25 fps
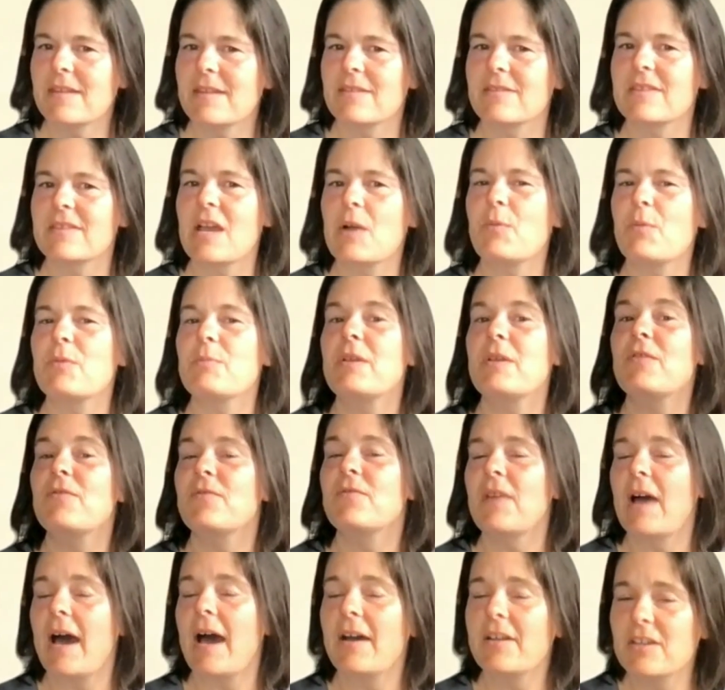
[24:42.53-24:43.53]
that would be
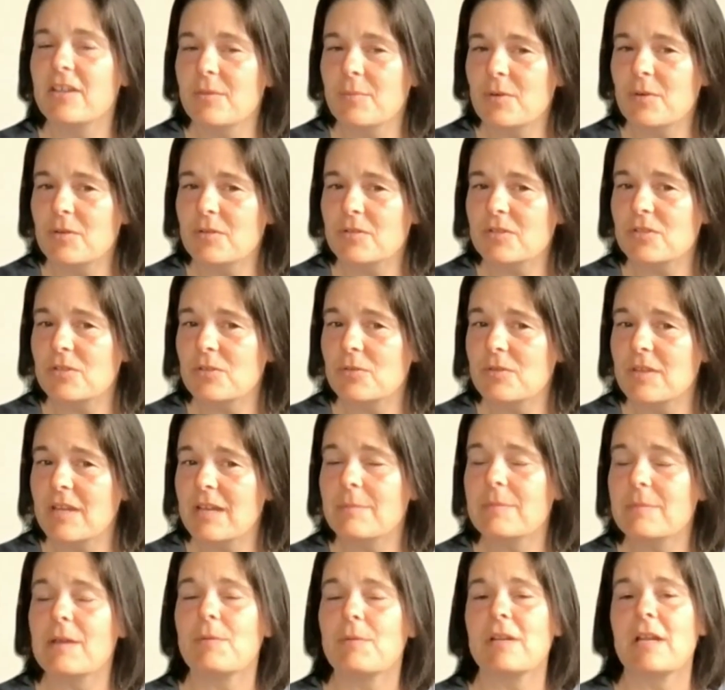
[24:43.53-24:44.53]
valuable to
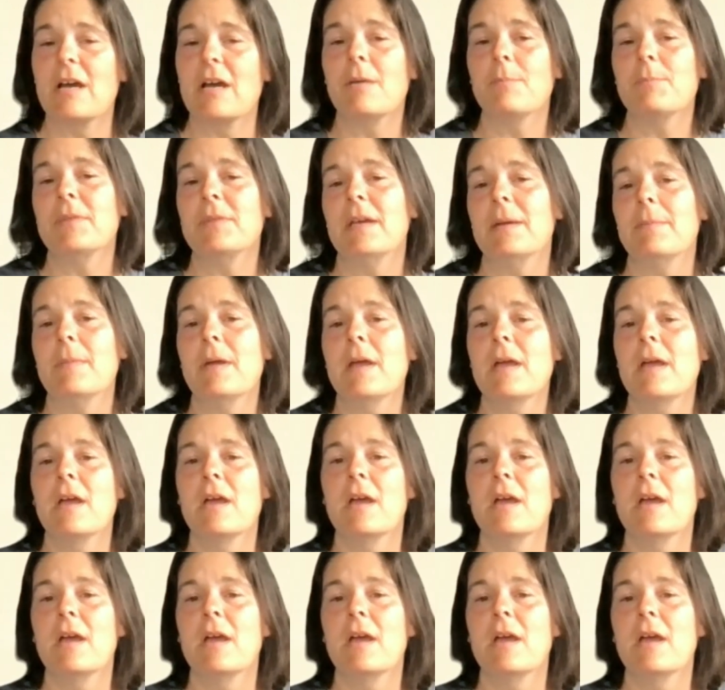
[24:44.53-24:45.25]
them, that would help them